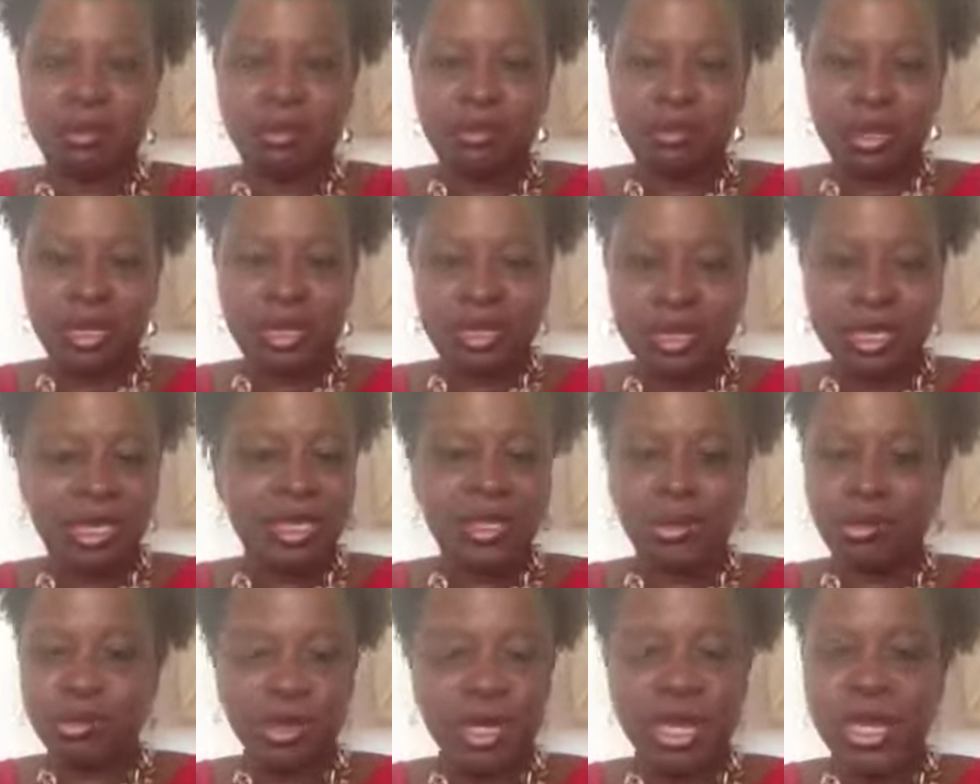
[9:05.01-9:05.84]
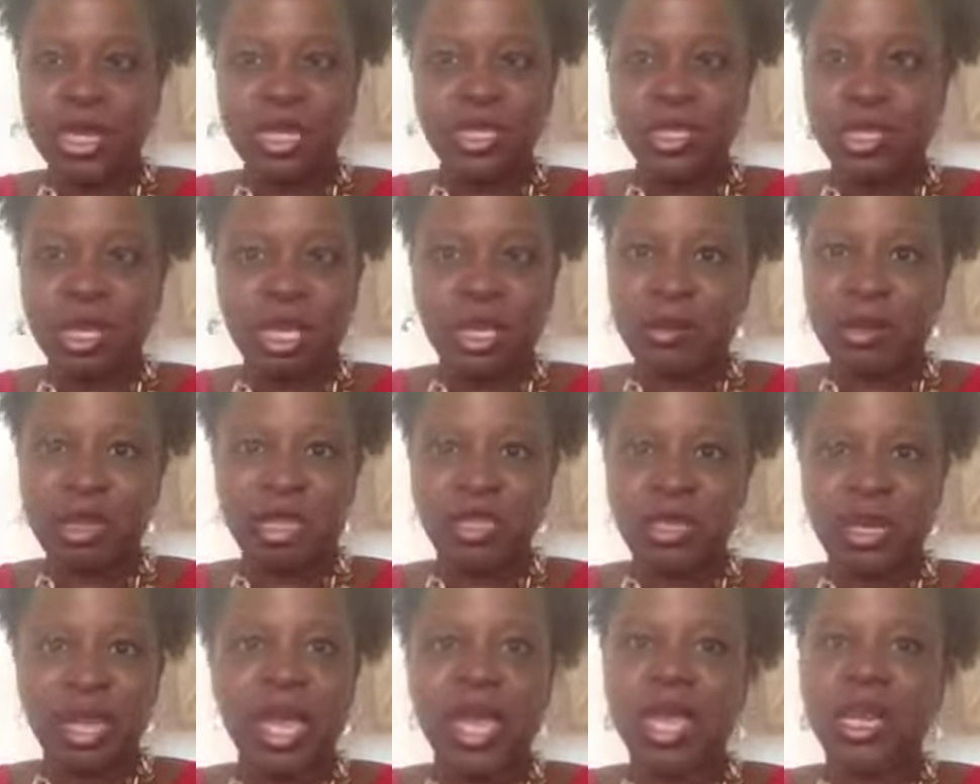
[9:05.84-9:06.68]
like this, reading so I could make
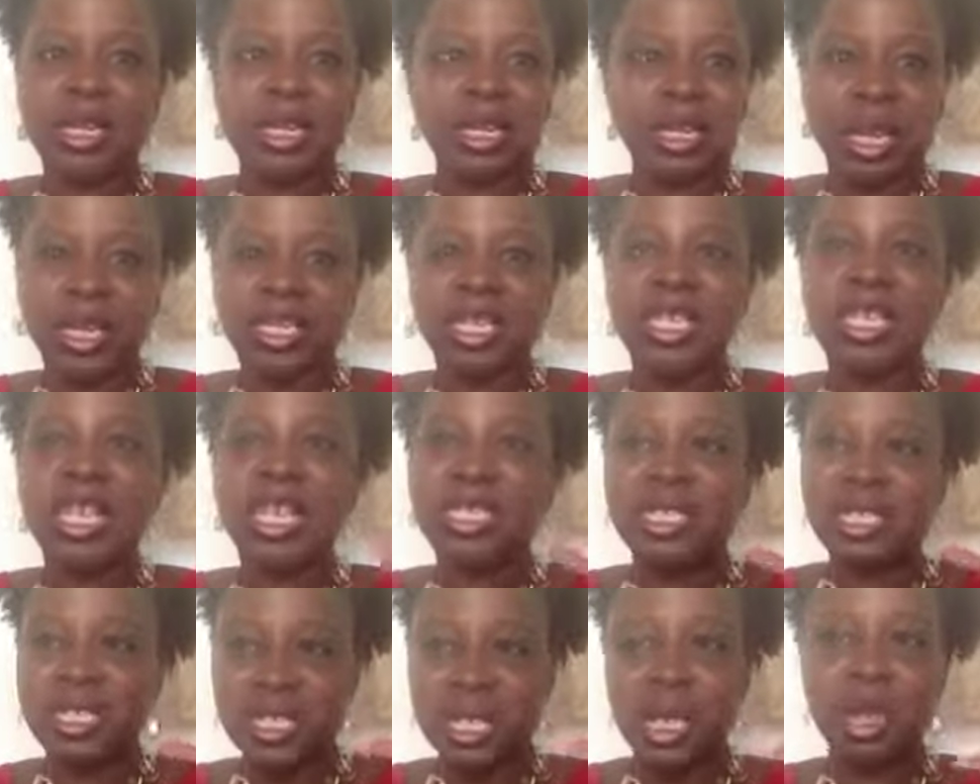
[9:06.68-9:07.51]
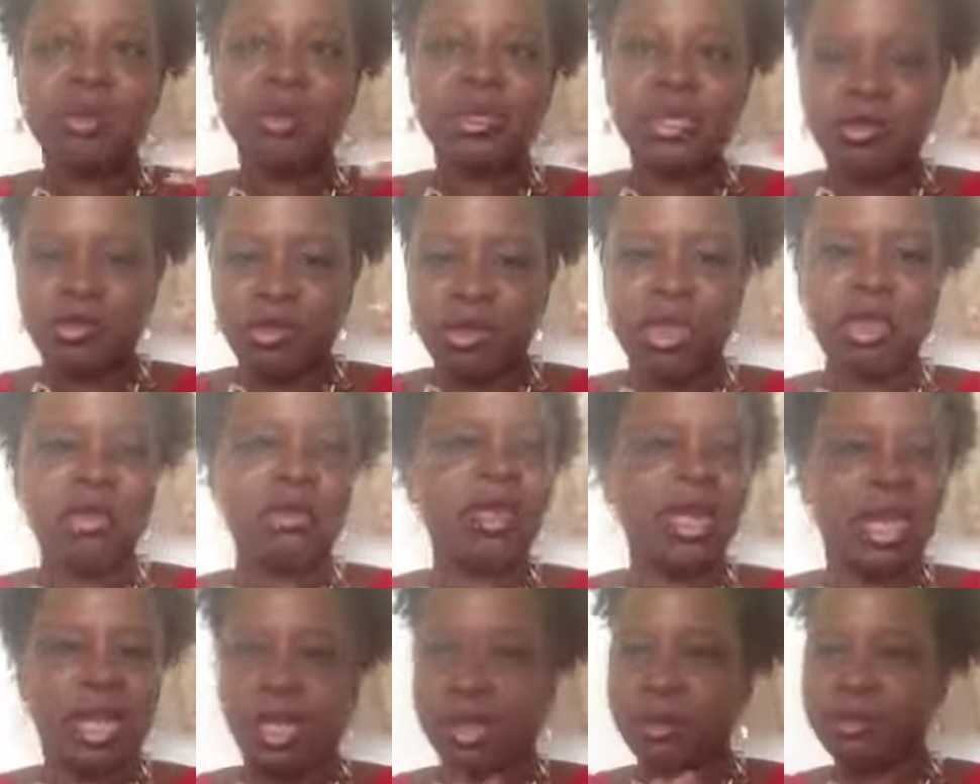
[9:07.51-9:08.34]
sure I had it, and I just had to tell myself, okay, you
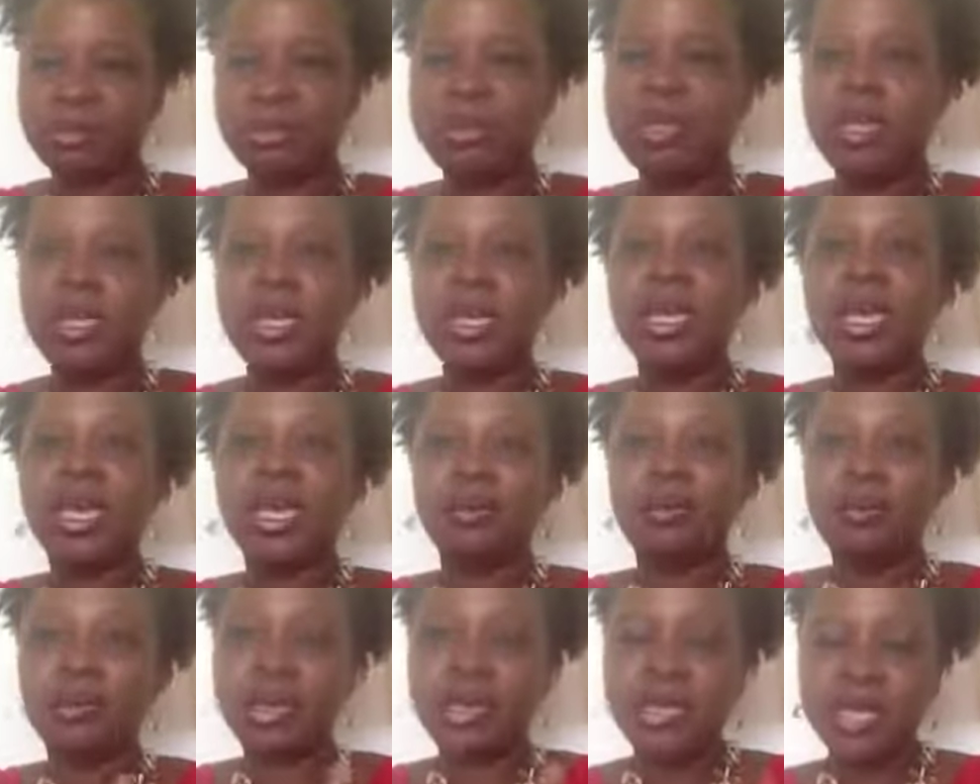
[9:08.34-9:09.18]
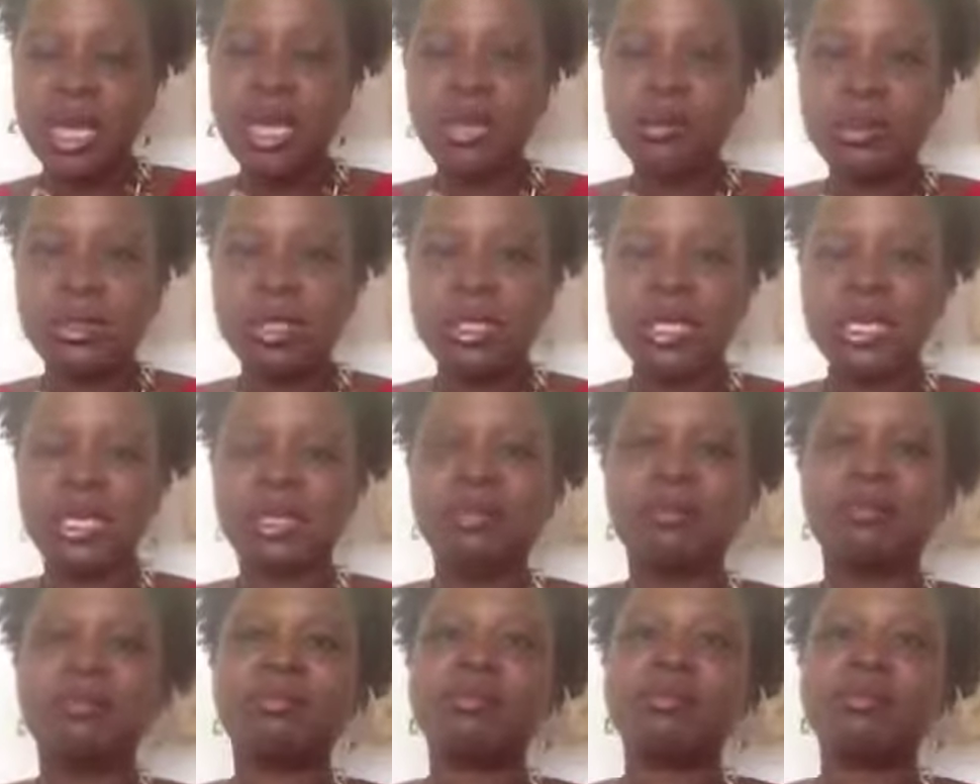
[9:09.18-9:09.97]
got it, and be done with it.